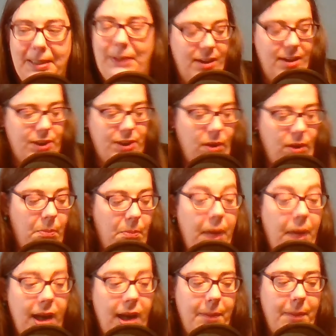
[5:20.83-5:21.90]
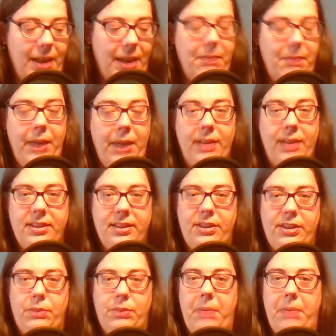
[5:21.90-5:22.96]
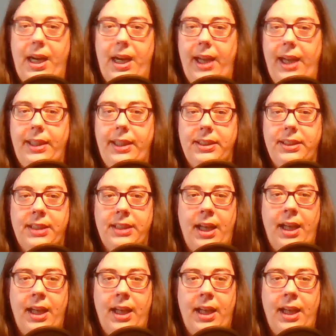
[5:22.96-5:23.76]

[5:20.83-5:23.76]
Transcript: So bağlamak means to bind,